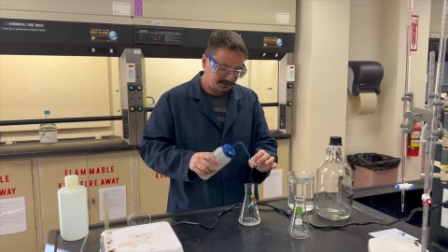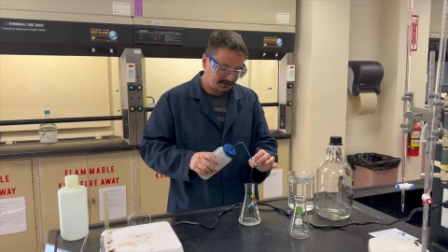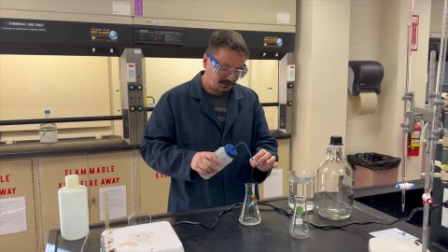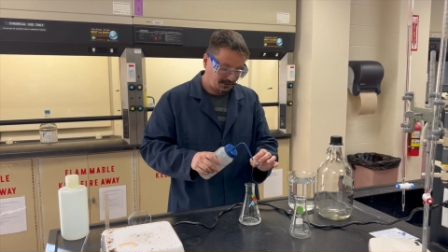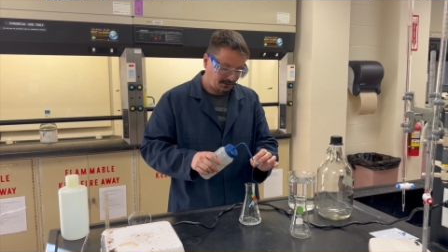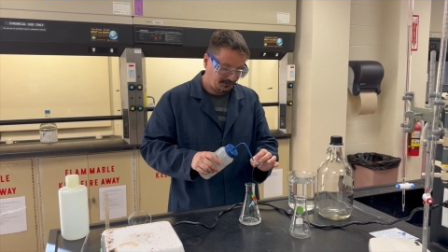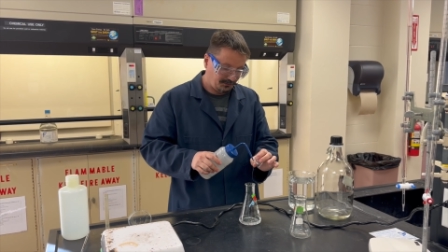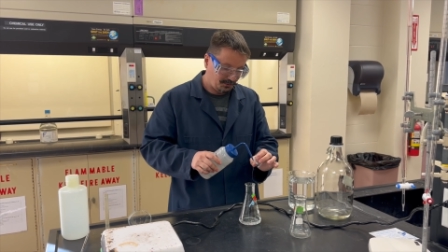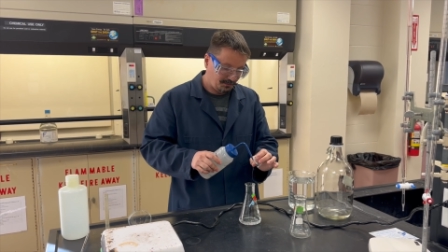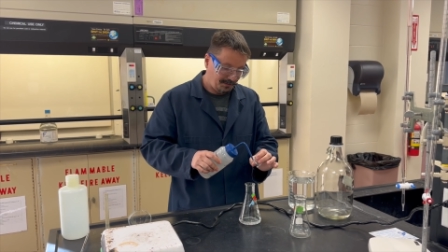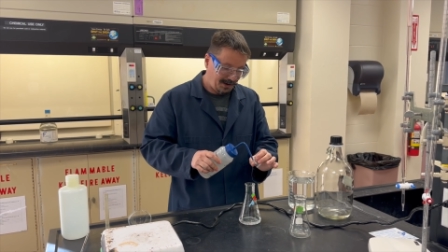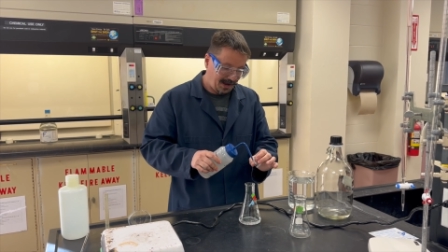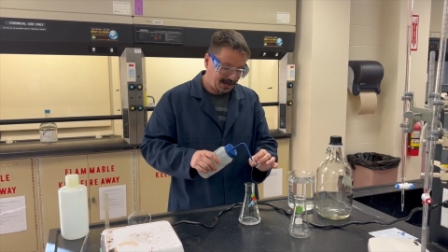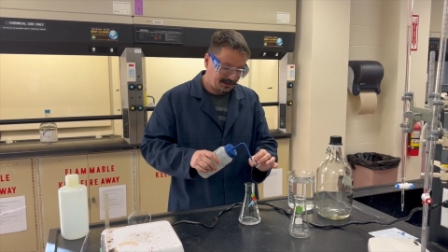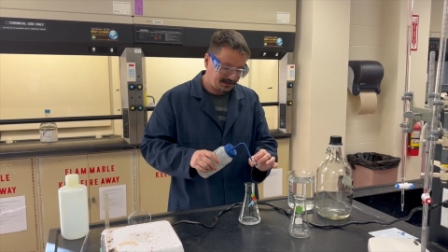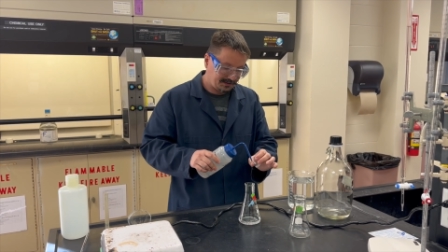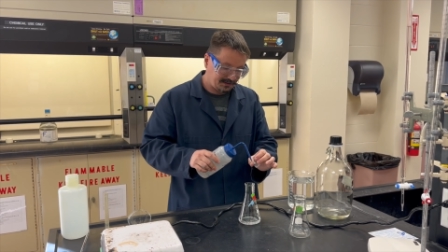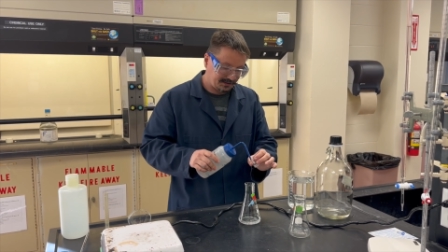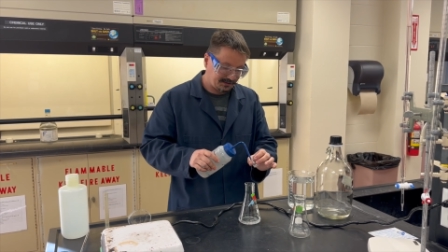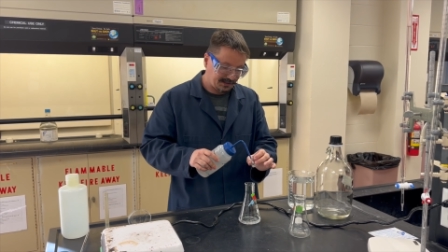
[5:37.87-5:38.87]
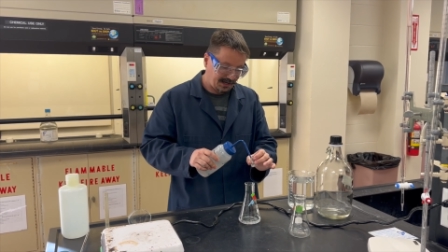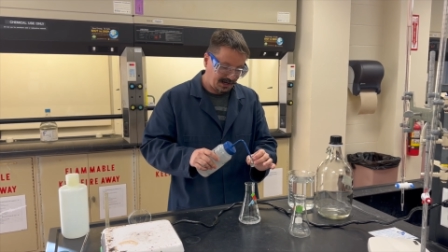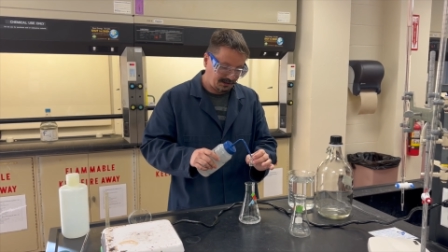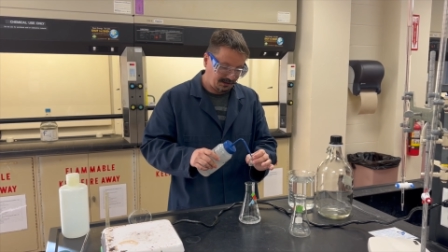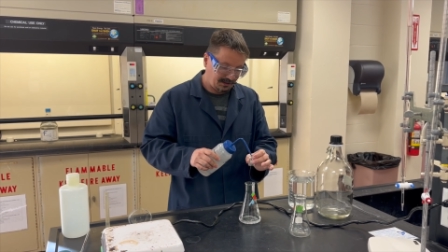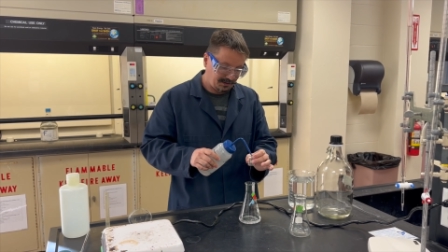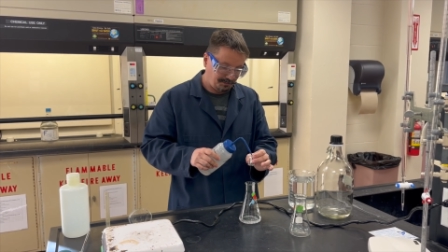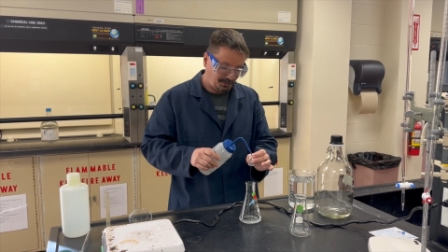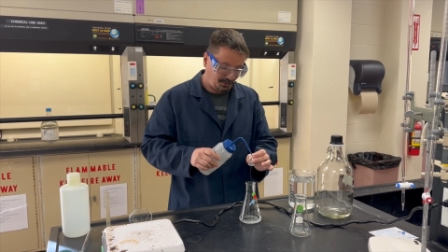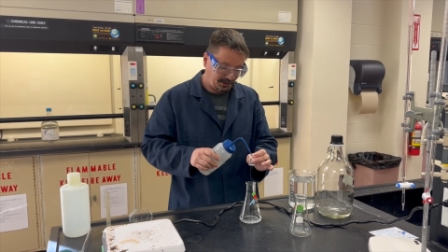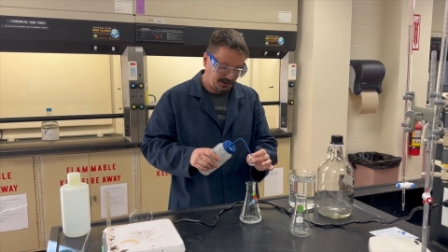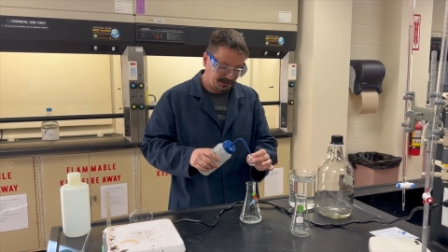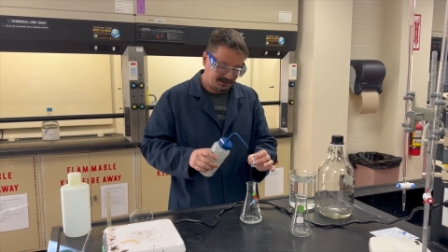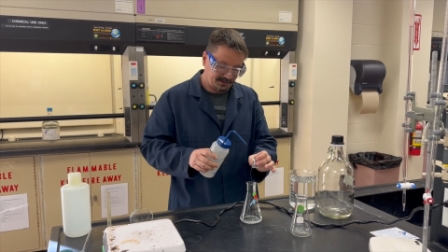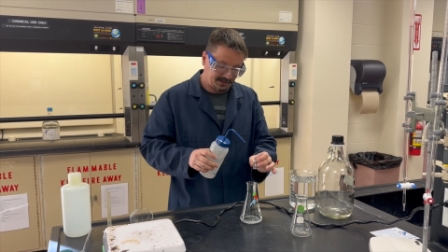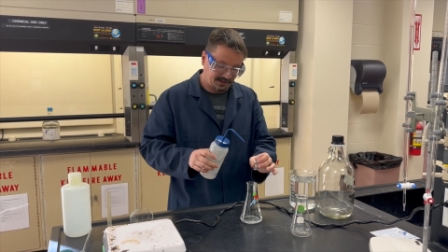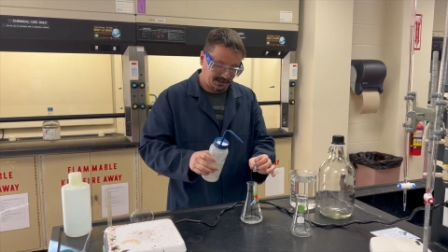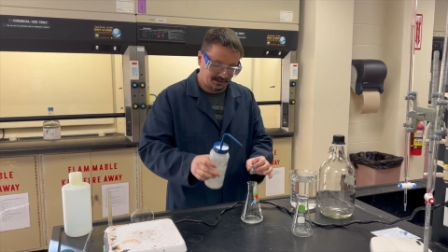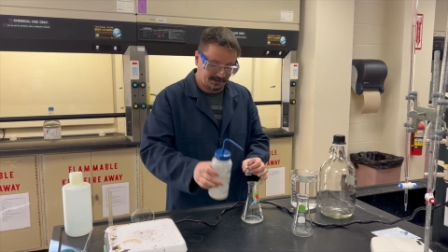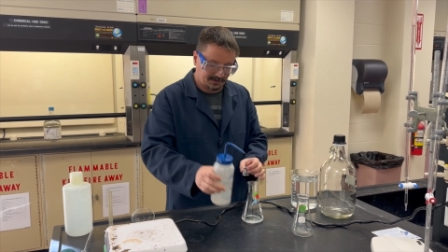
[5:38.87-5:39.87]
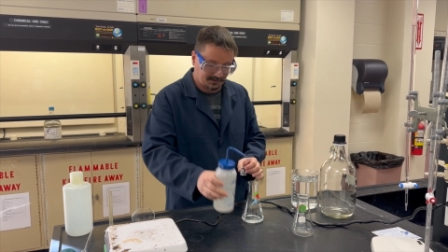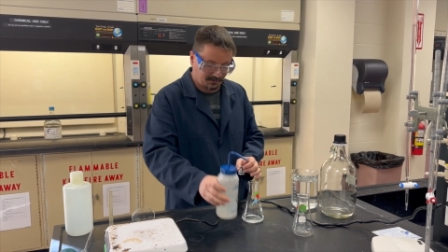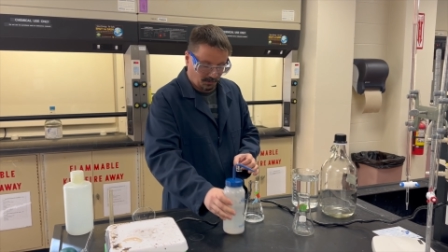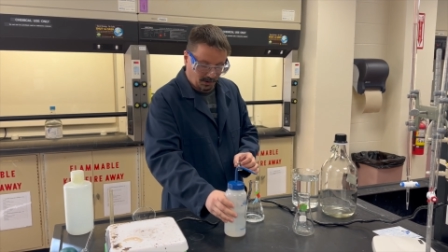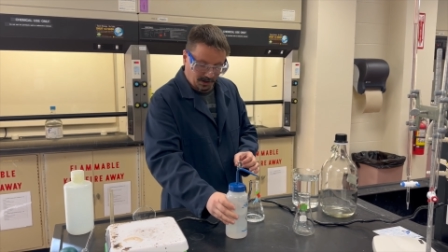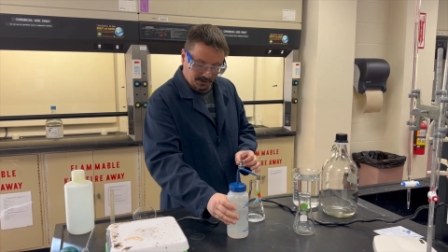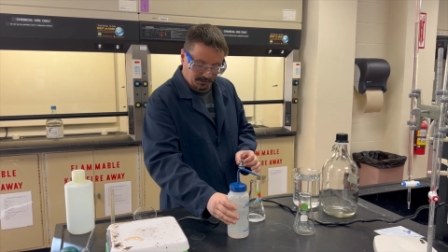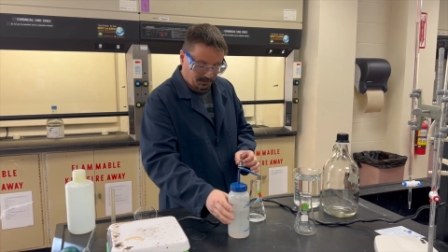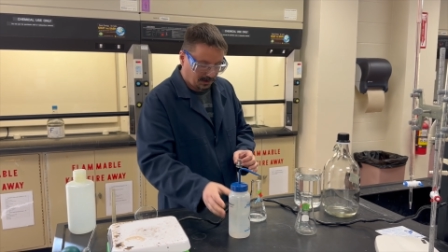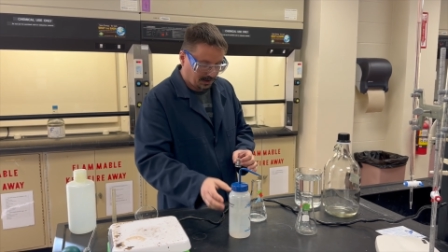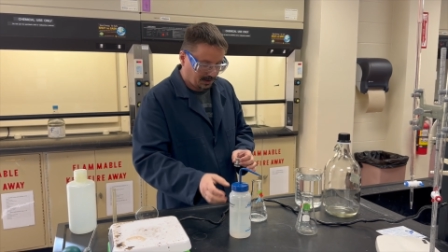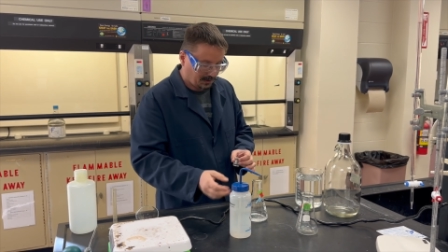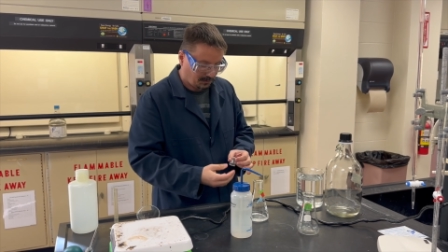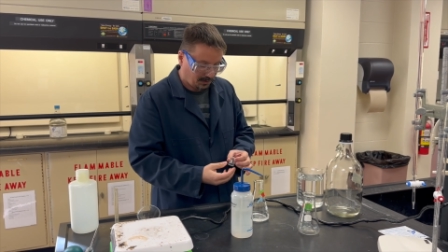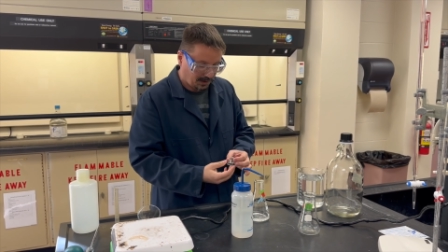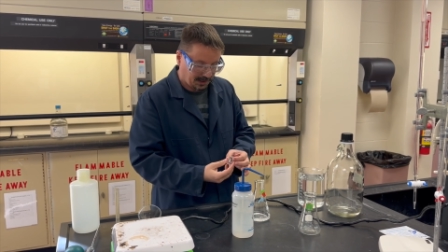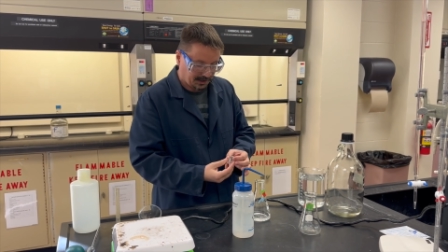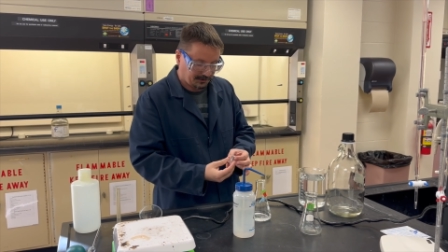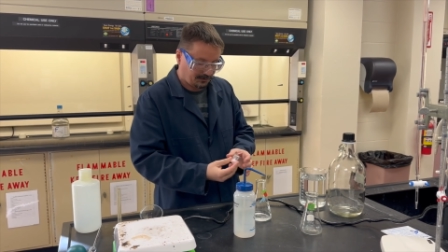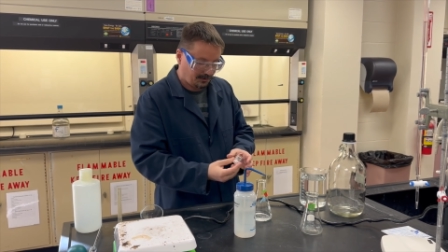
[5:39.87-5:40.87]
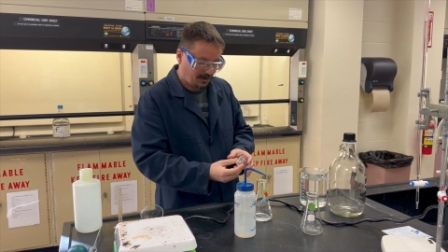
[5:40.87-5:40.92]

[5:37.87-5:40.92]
So if you masked exactly 0.6111